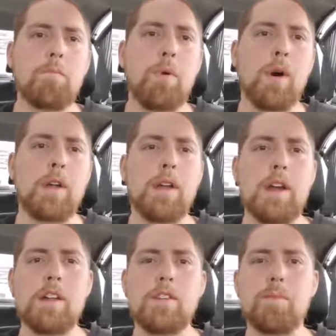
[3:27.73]
but
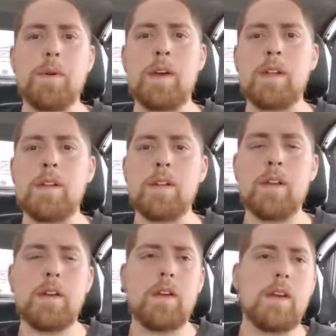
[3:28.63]
it's been
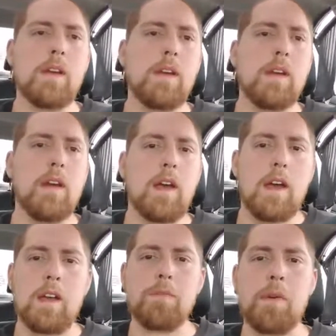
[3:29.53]

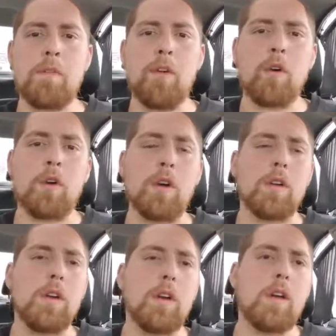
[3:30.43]
real good.
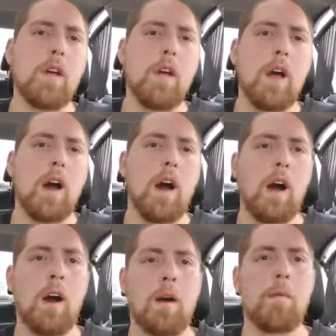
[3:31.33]

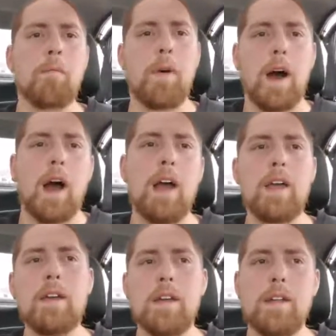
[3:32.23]

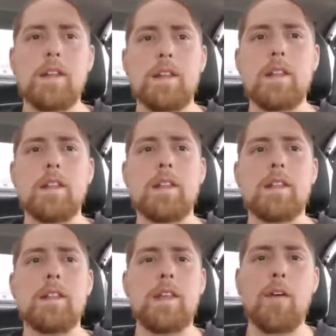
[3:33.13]
I
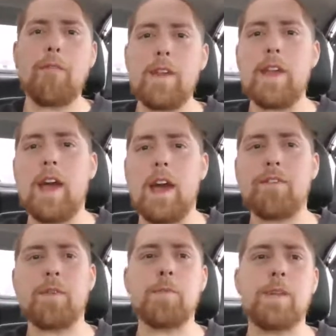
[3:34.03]
definitely
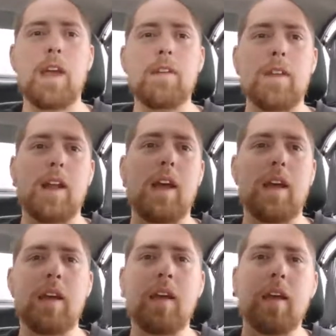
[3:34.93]
have some days that
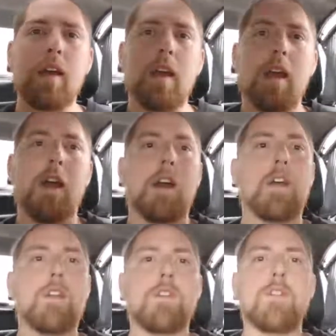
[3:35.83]
I
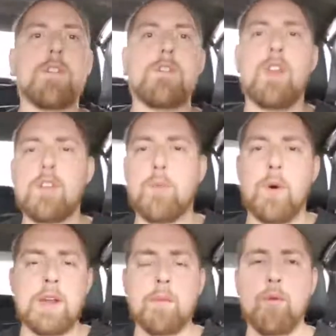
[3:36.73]
just
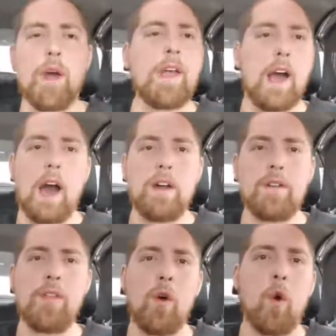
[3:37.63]
want to break out
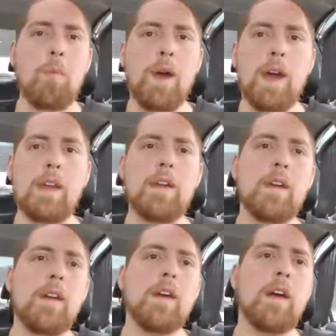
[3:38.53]
of the OMAD
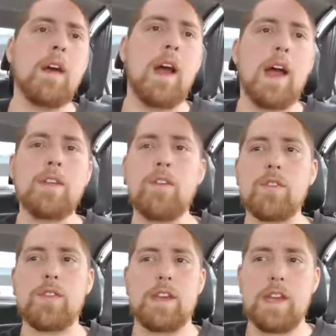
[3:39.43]
and
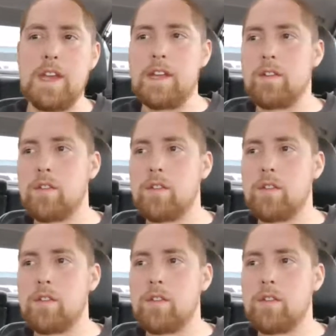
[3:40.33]
just eat.